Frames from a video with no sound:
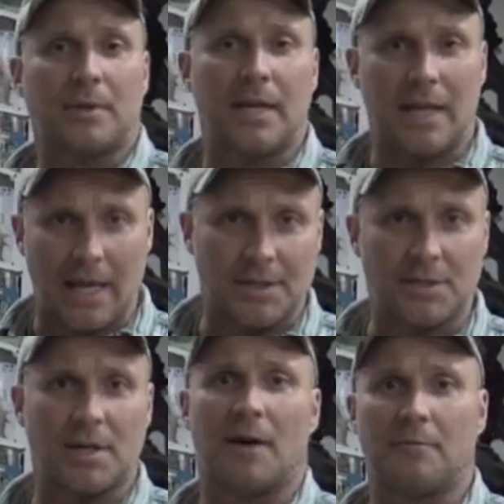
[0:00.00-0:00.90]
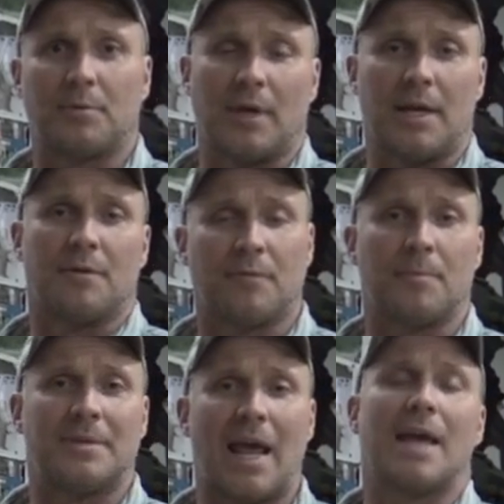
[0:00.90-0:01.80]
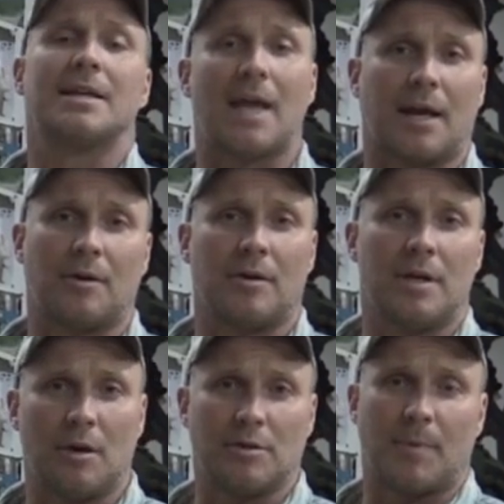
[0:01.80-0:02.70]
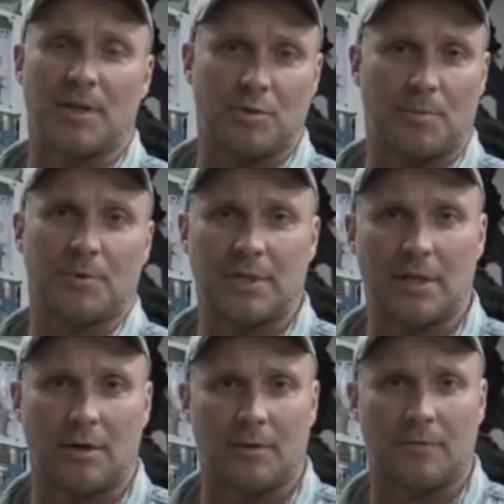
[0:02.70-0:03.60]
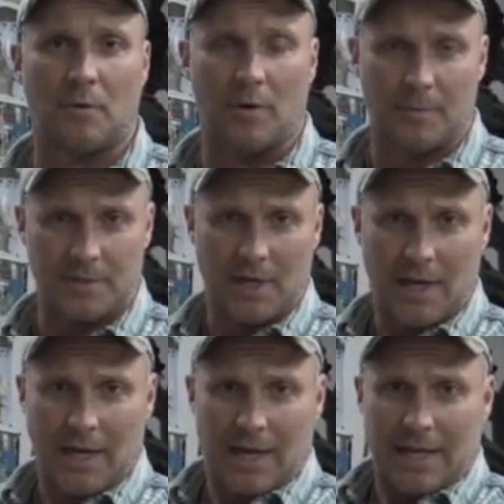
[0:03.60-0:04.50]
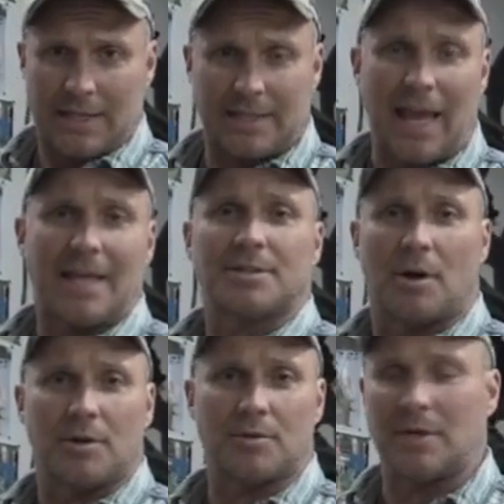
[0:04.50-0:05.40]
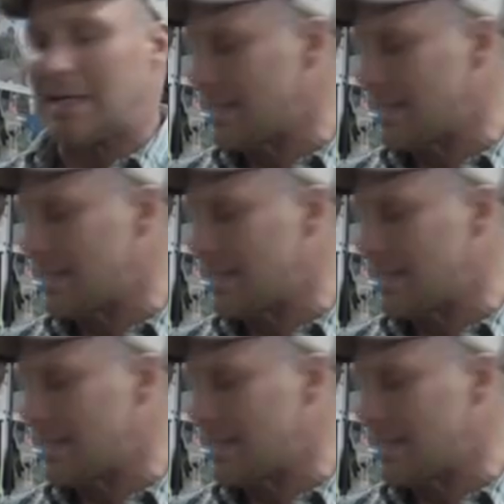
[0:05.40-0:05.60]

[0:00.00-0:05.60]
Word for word: plate and shelf plate from Dan Decker. He goes by Triple D on the forums. It's Dan's Archery.